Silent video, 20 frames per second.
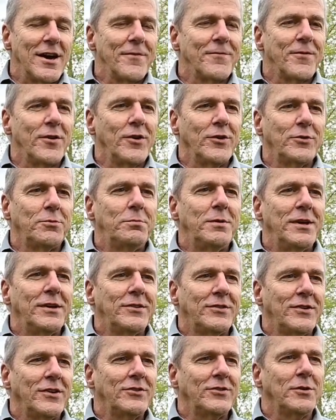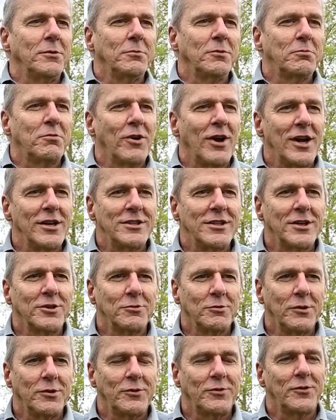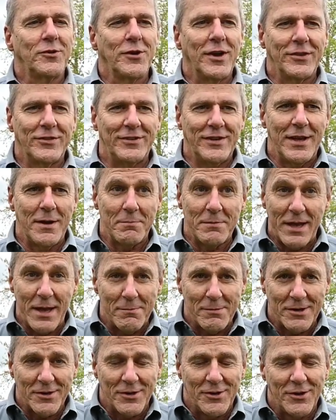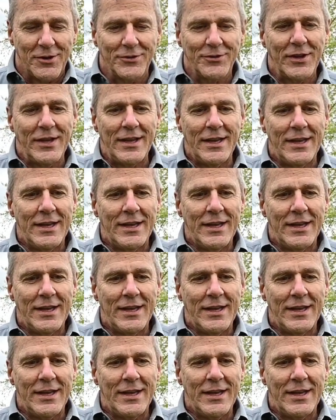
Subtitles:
our first big systems project was for SCM Chemicals.